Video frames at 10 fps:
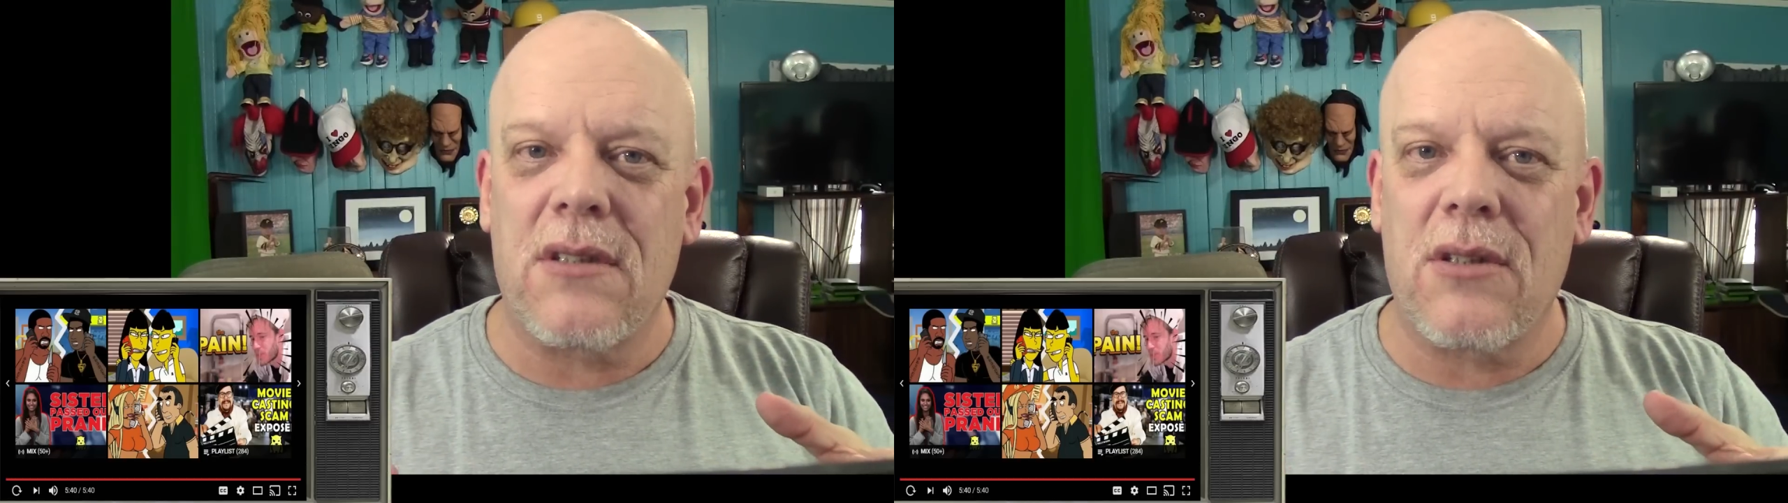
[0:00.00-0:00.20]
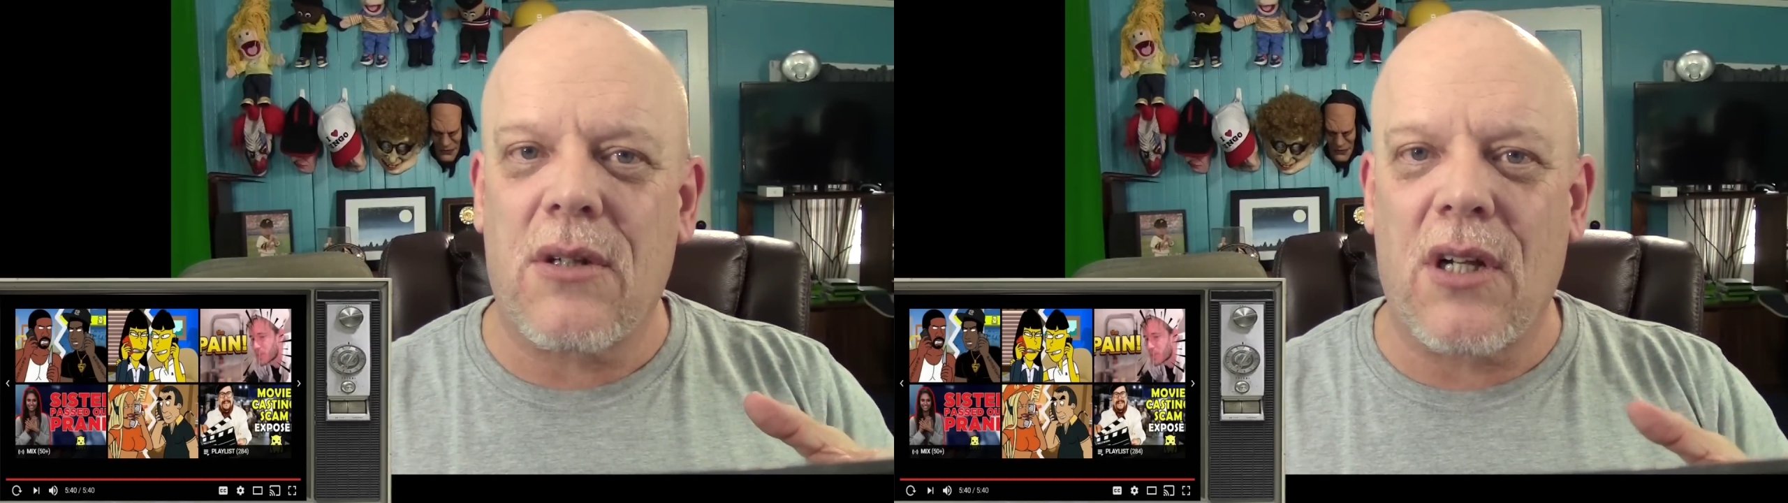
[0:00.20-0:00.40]

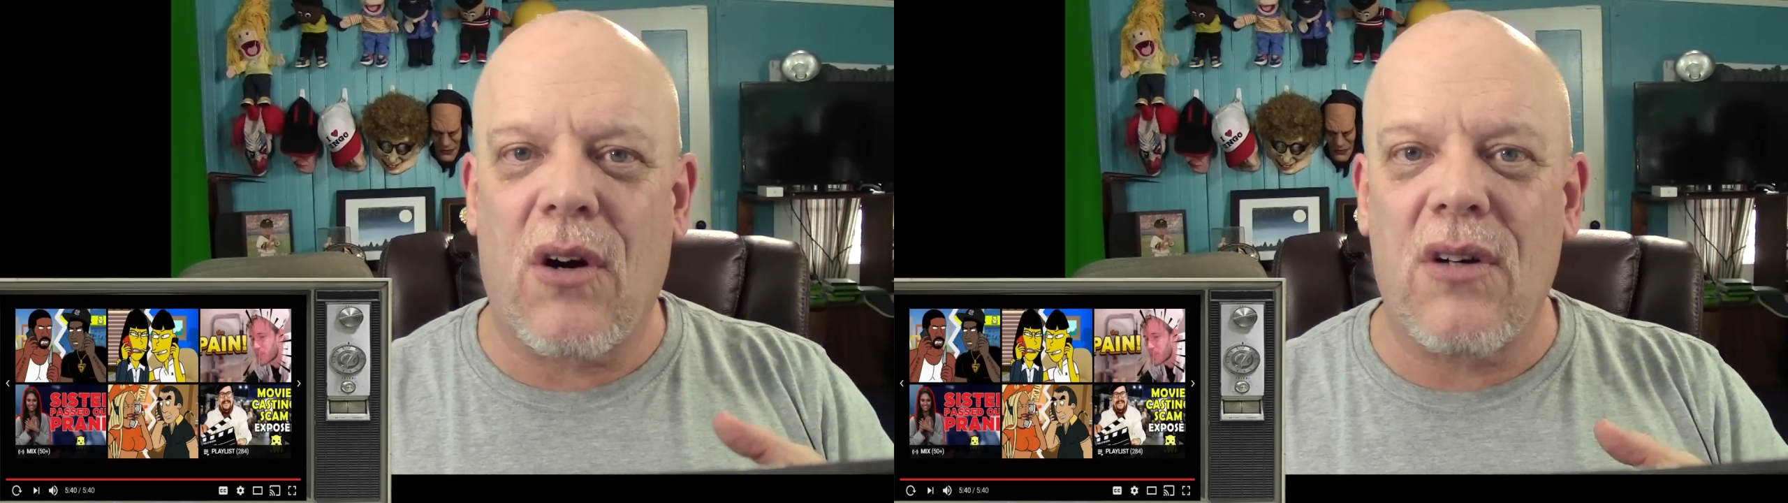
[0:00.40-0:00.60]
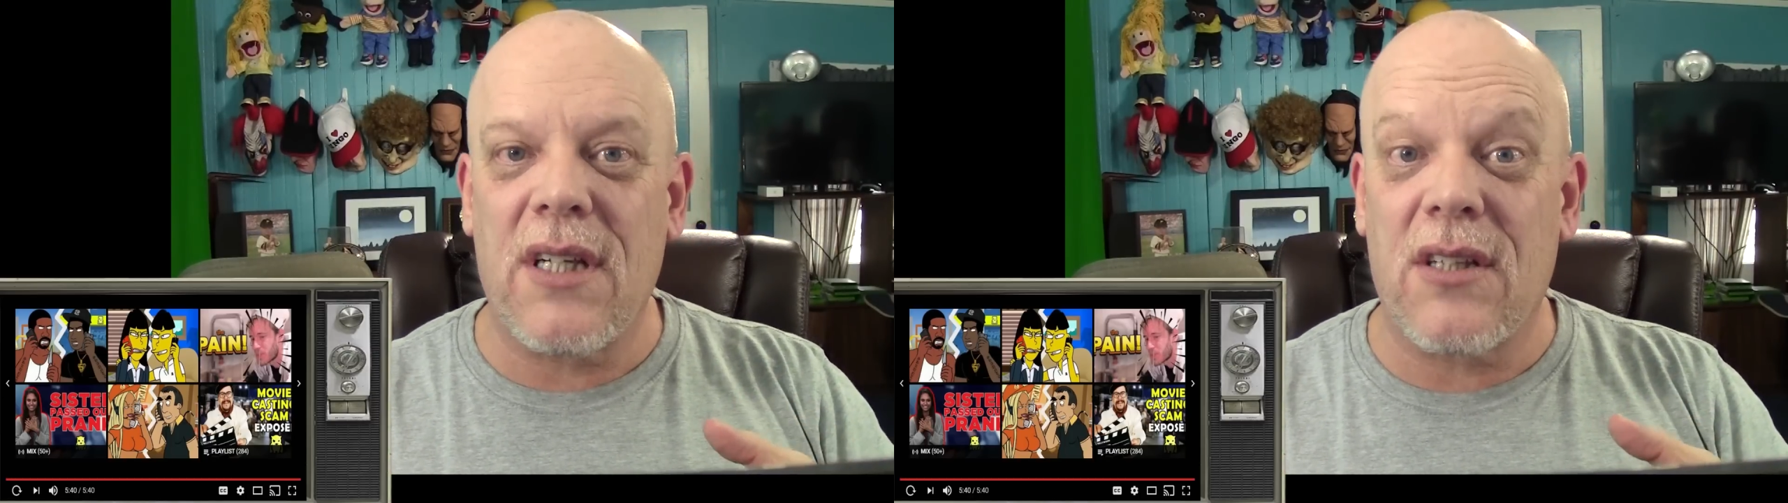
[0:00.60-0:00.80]
you can
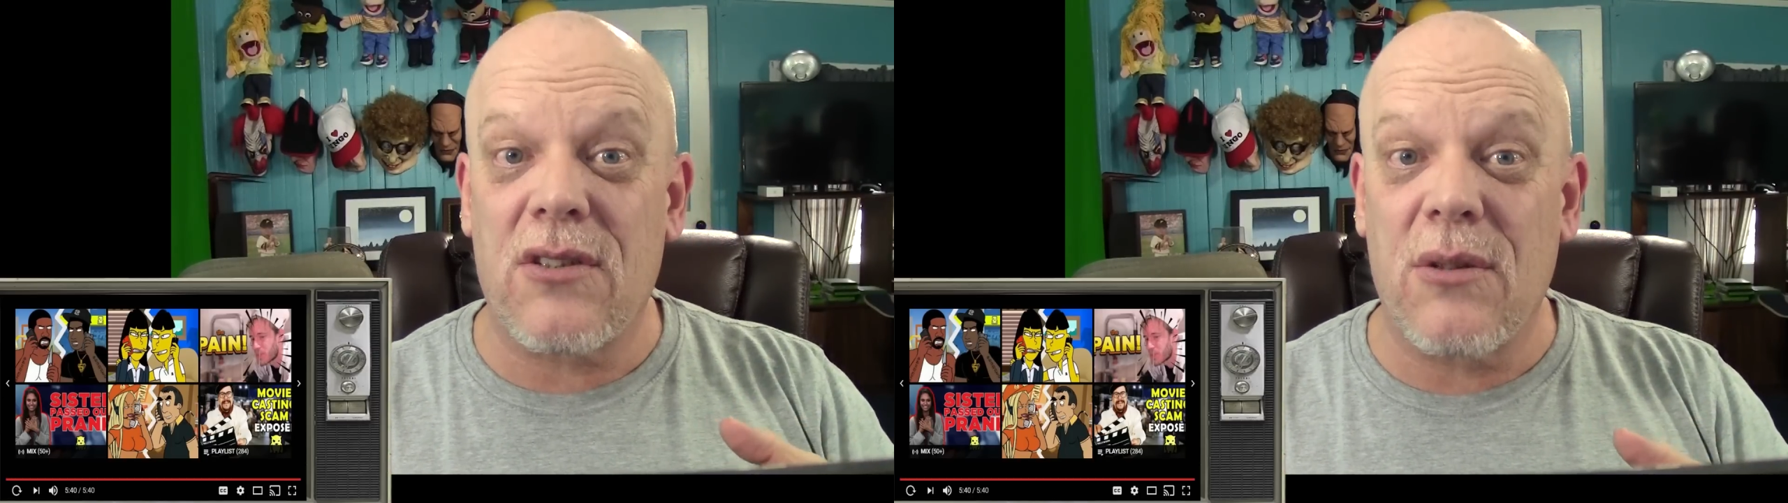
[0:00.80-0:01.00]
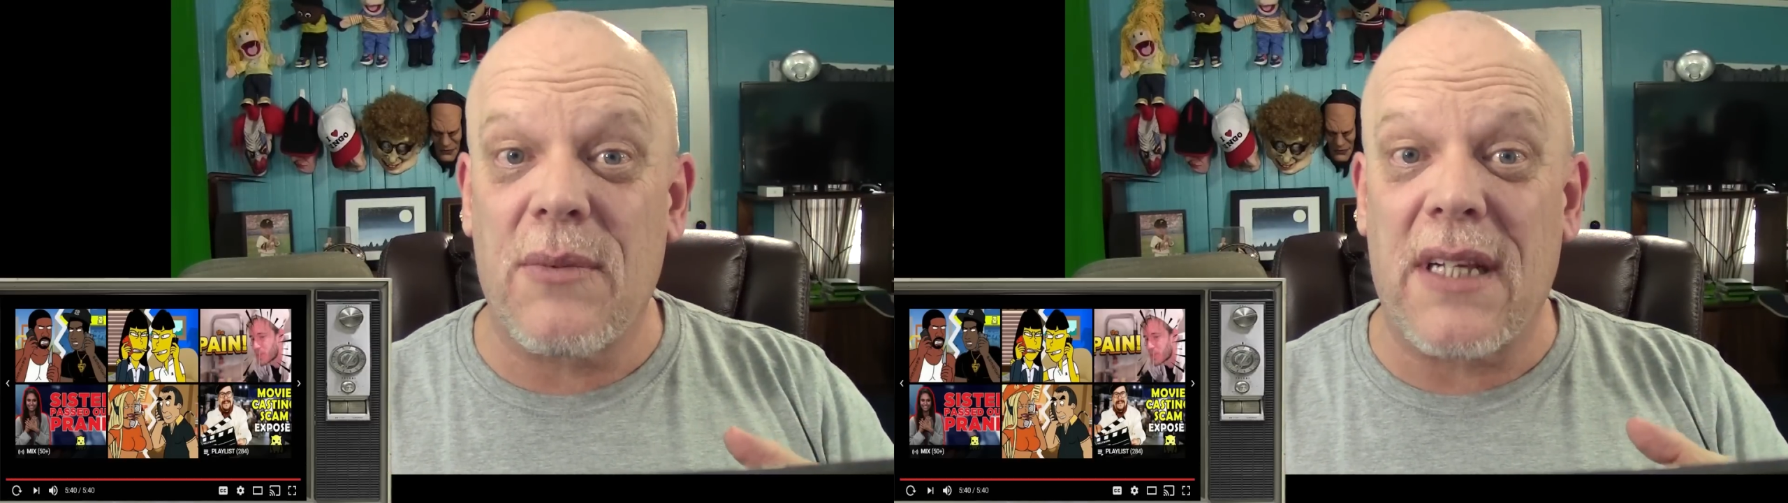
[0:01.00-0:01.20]
only
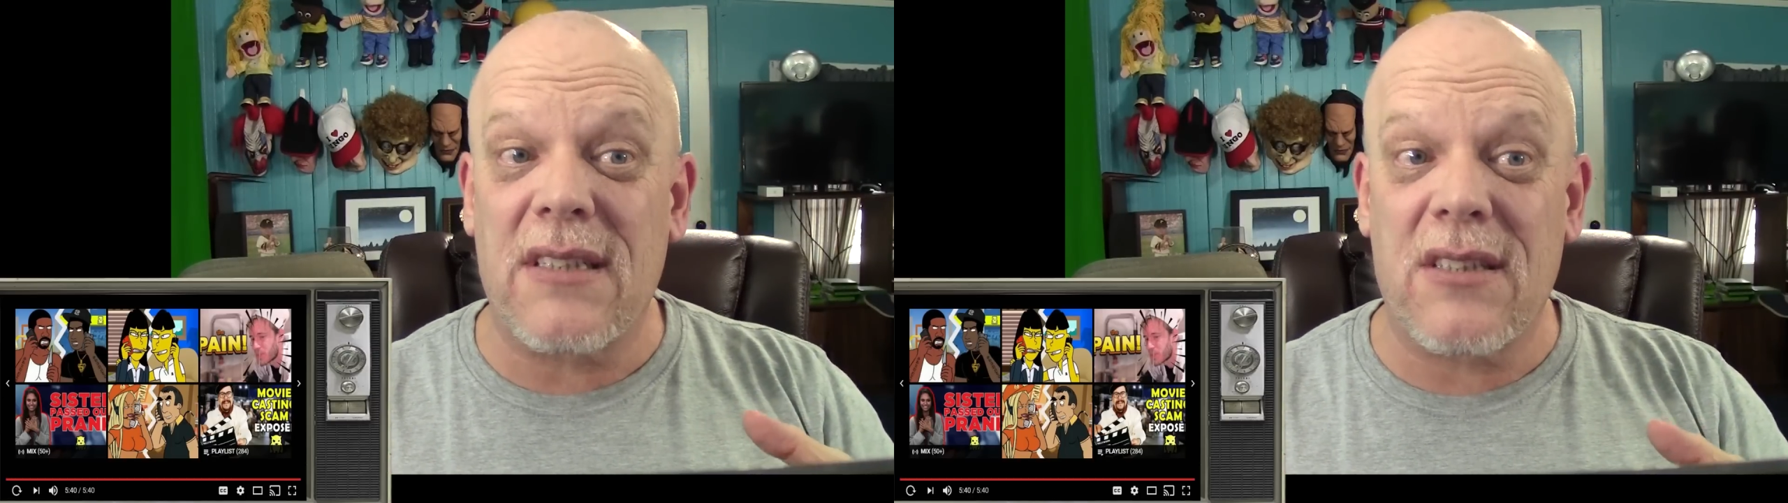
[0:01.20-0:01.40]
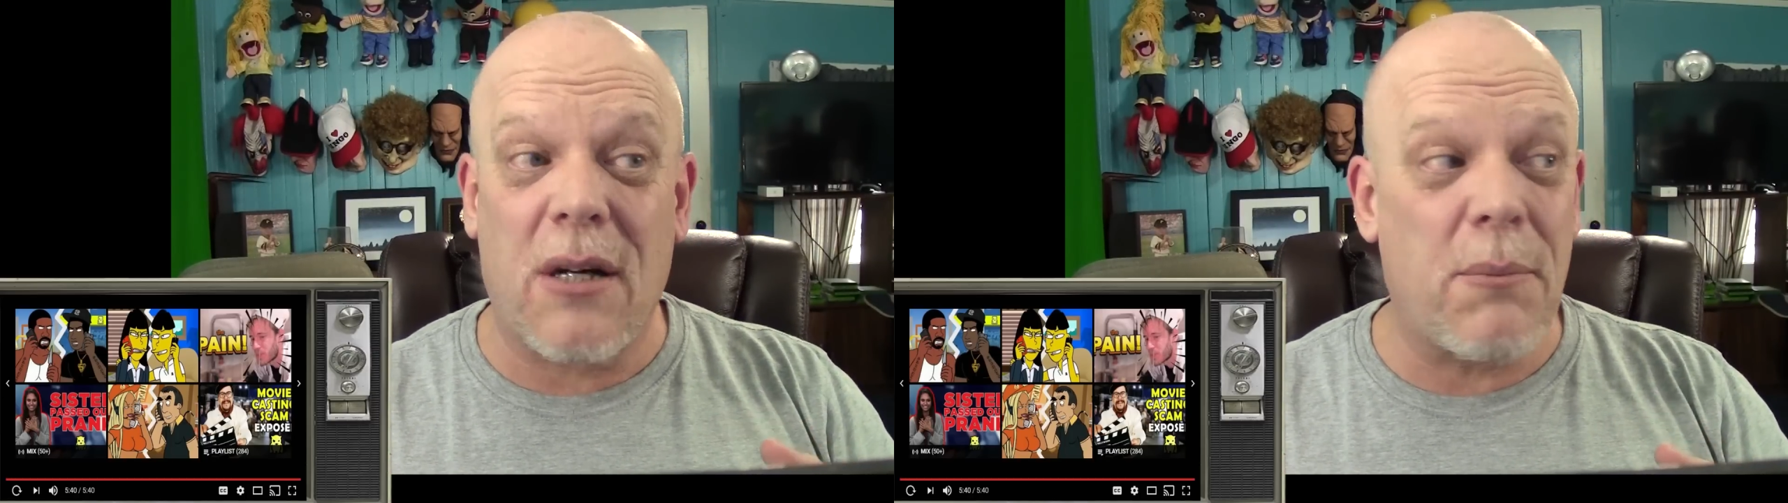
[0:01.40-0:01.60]
assume that
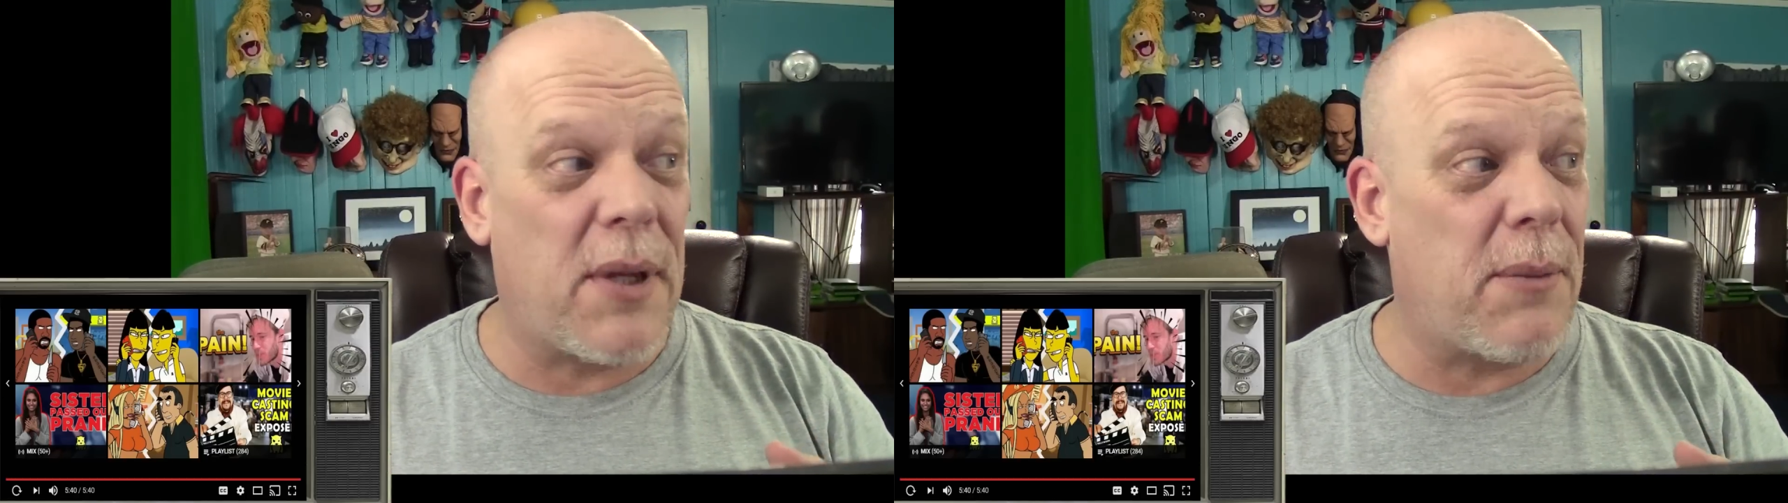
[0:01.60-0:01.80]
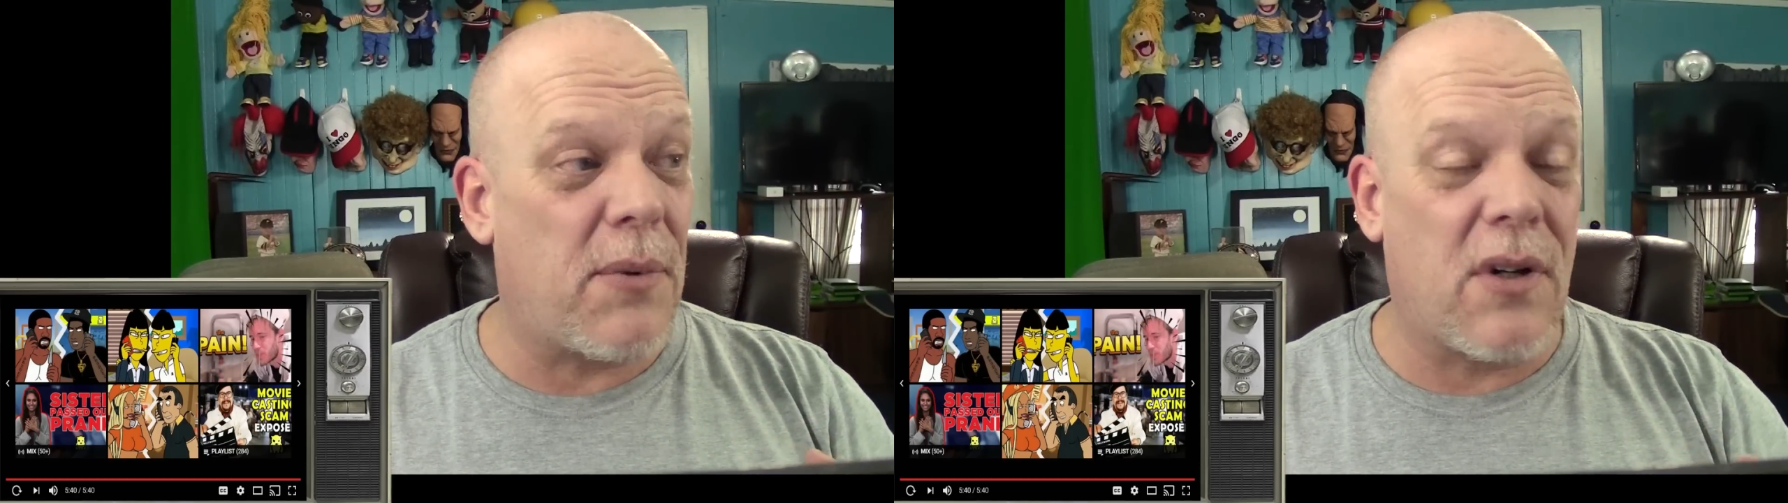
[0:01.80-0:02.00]
some
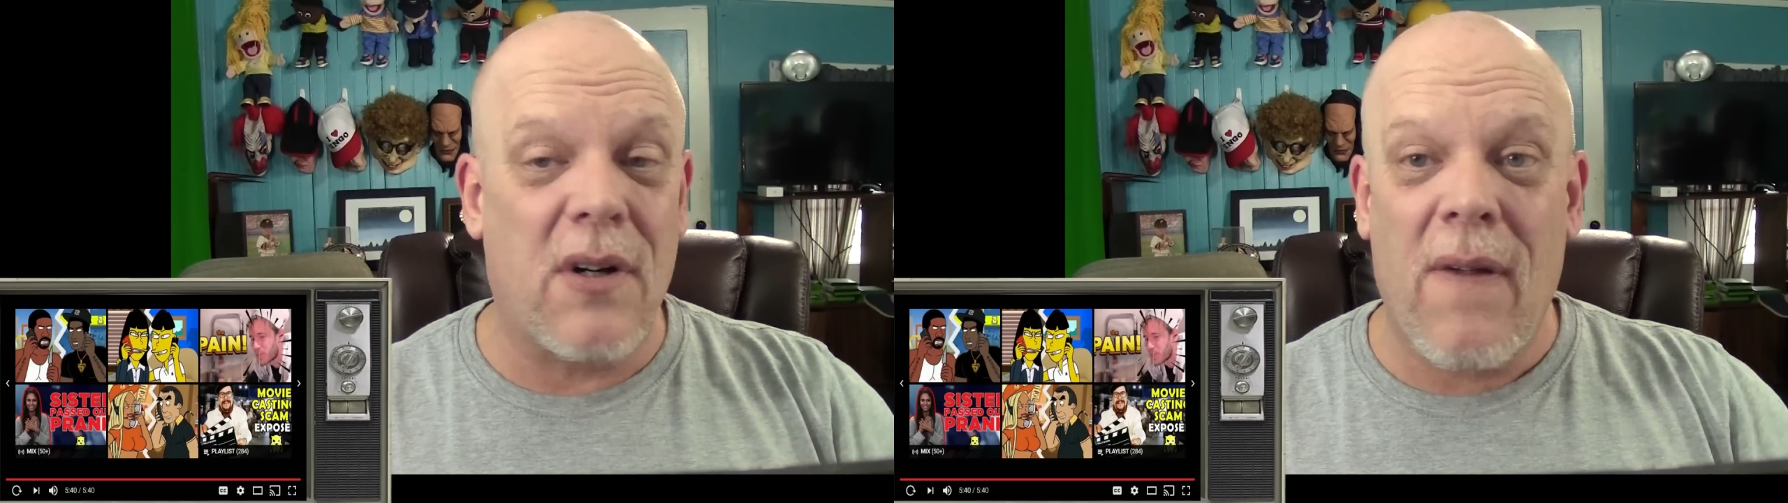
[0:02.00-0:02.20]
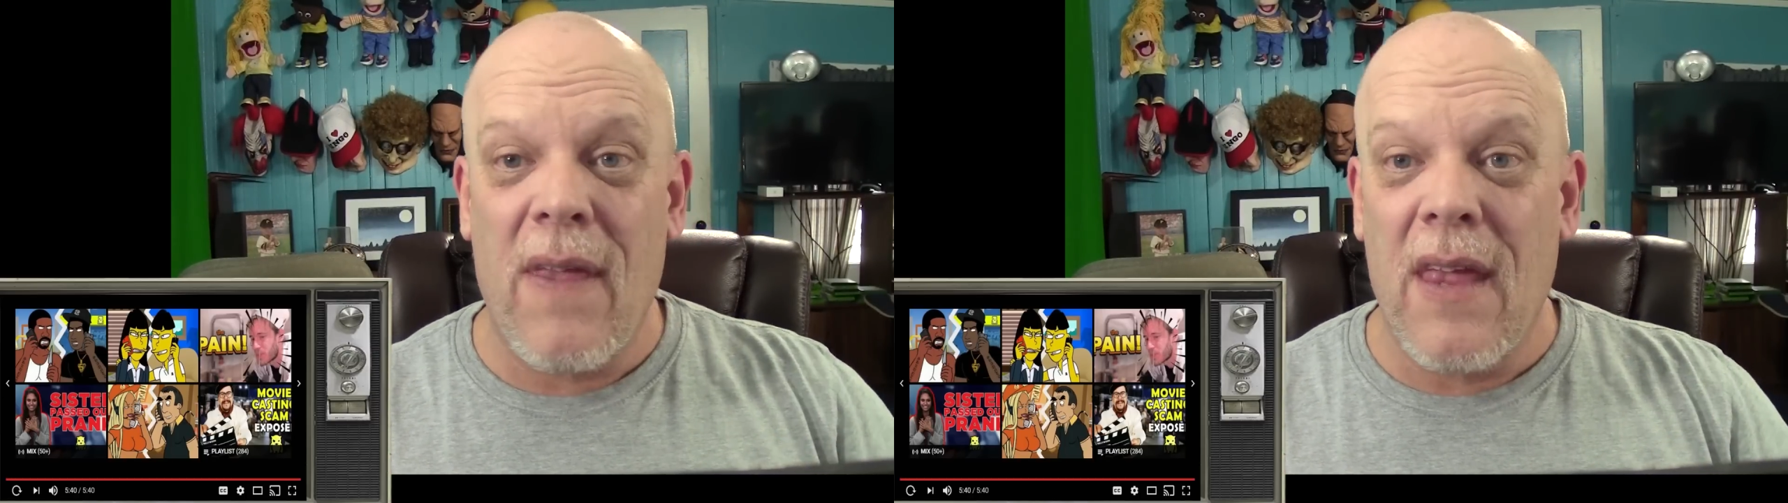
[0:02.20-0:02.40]
people